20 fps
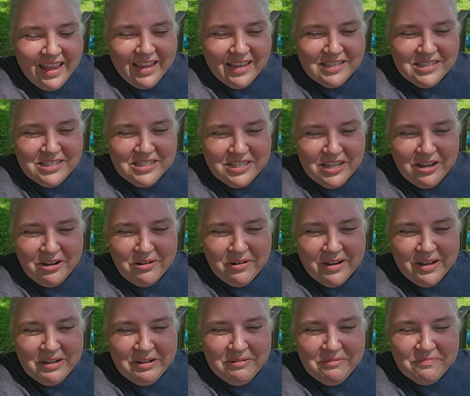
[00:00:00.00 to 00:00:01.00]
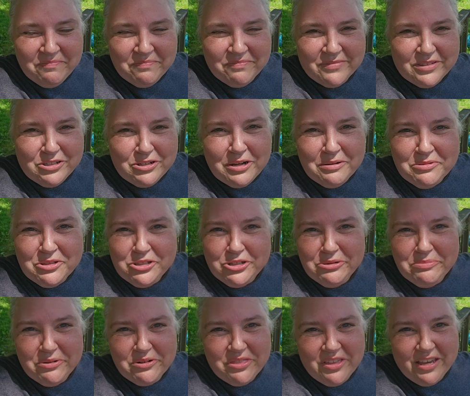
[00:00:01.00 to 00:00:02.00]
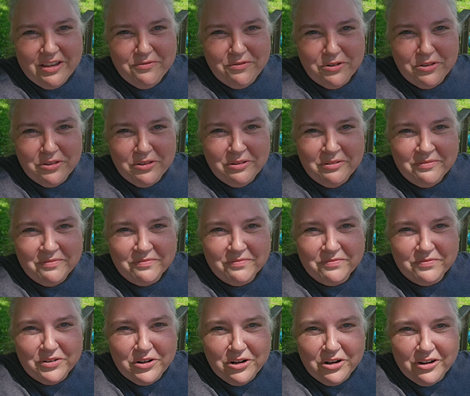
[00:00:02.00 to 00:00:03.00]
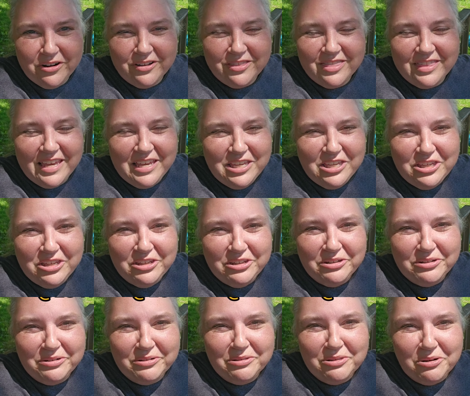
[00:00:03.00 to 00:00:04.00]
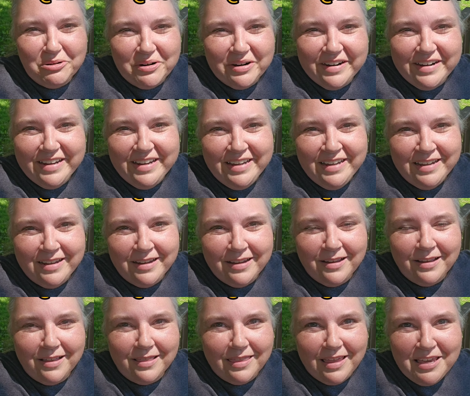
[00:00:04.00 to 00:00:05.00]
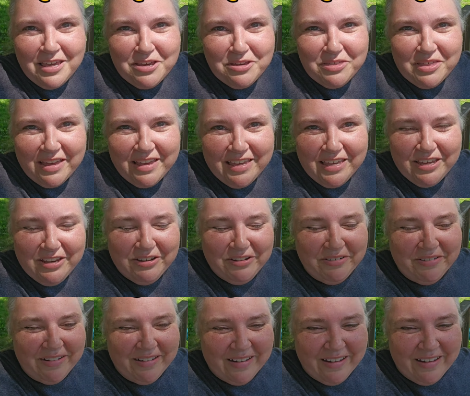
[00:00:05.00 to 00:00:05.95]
And so so I'm super thankful for her. Thank you, Lorie. Thank you.